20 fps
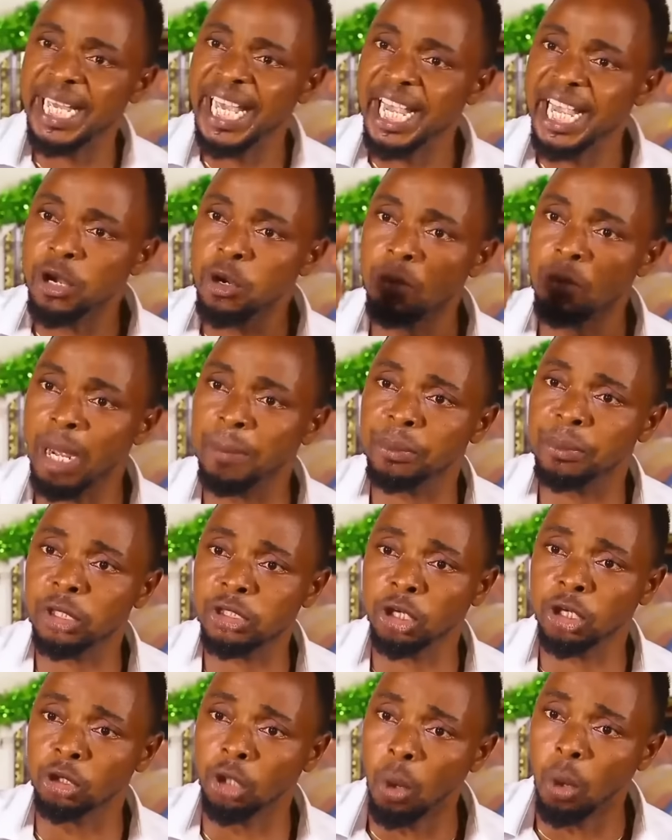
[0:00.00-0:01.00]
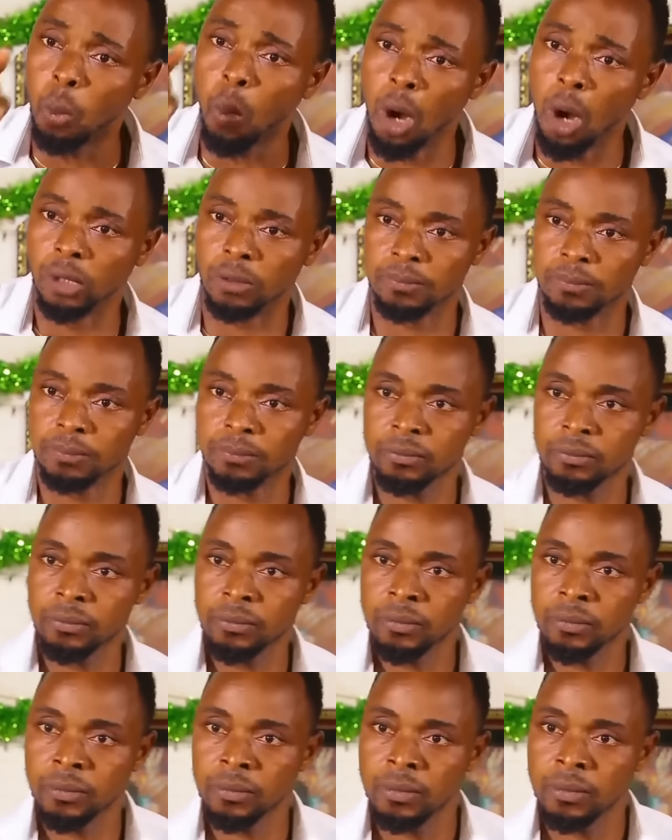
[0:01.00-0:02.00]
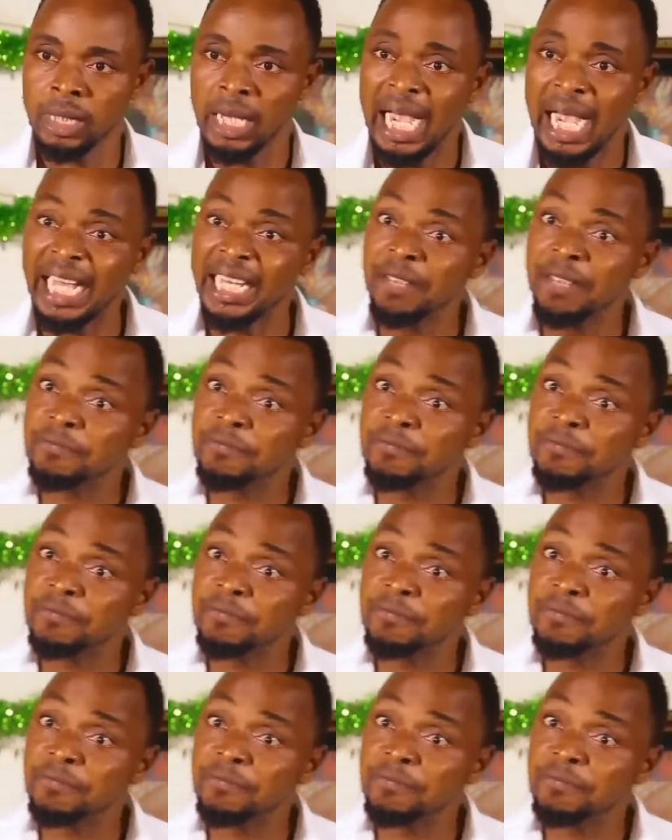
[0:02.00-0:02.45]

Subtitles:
a woman because you're not one. And